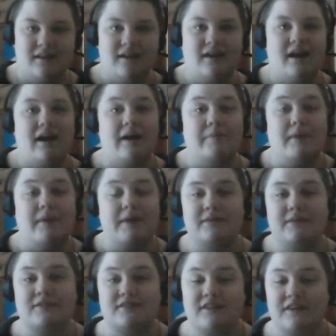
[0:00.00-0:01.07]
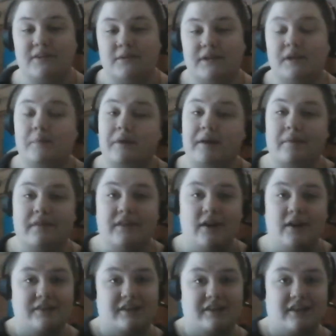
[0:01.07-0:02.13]
Um, I'm here to tell you a little bit about the
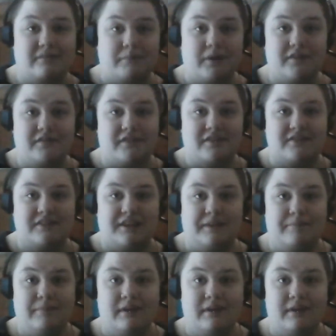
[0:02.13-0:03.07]
RTS bursary scheme